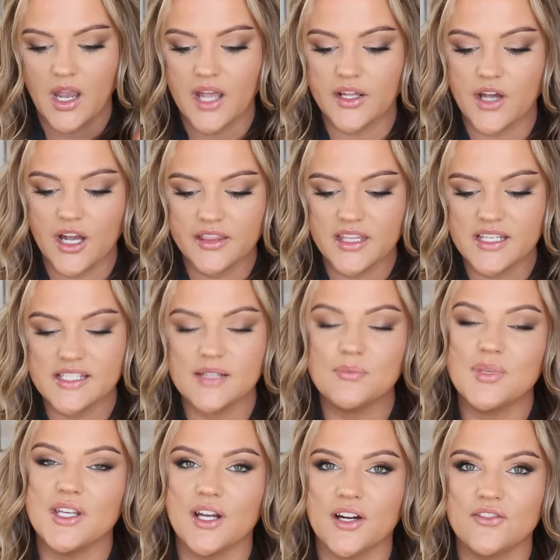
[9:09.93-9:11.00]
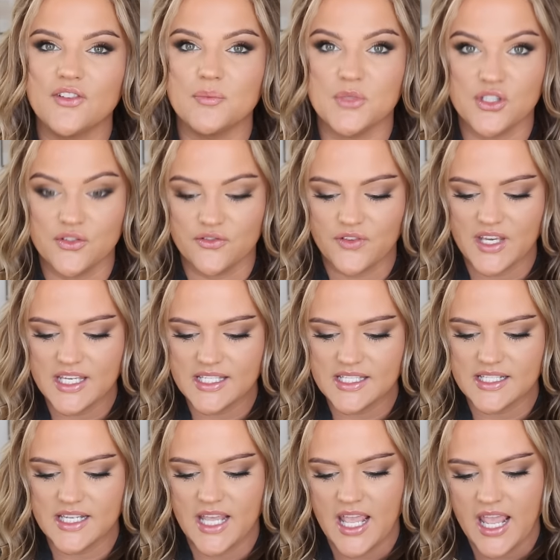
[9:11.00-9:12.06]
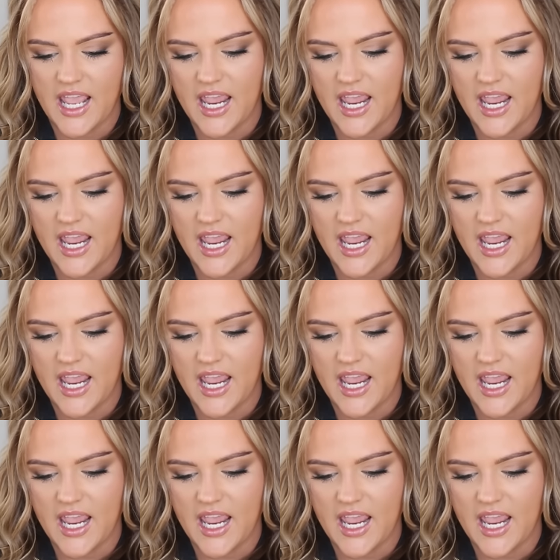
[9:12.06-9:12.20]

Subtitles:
I got this in PR from Too Faced,